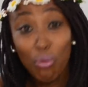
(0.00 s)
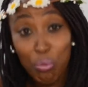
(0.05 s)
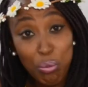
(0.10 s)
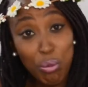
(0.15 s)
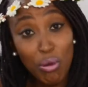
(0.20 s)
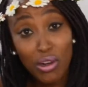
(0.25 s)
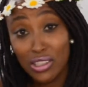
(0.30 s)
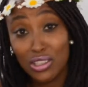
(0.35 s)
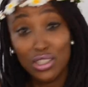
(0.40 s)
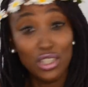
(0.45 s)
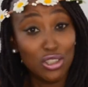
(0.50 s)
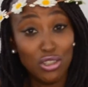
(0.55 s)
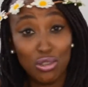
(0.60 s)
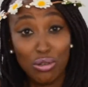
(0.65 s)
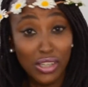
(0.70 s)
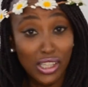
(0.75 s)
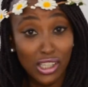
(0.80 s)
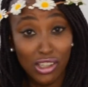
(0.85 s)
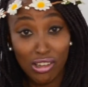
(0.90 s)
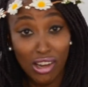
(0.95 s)
want to
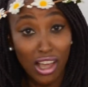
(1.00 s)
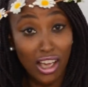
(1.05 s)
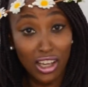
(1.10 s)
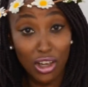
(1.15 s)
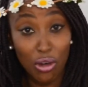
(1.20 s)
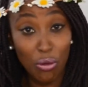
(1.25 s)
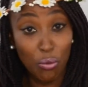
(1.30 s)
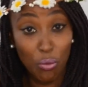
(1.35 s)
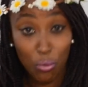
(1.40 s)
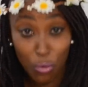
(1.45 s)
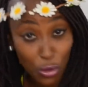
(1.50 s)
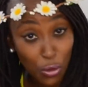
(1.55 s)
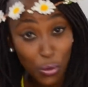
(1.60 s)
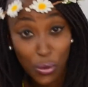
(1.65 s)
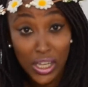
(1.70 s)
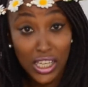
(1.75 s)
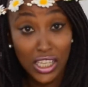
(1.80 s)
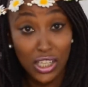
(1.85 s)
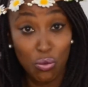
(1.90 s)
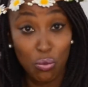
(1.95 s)
treat you like a
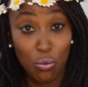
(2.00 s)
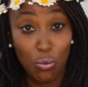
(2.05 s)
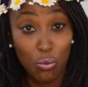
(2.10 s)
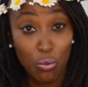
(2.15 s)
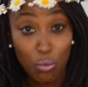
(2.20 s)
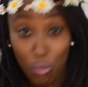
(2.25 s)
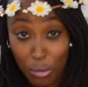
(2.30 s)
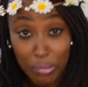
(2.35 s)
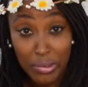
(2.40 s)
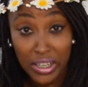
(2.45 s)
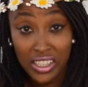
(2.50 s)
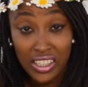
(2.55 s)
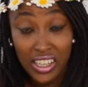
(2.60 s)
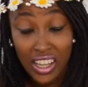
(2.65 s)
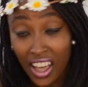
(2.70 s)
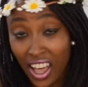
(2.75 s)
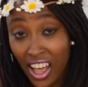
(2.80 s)
queen woman.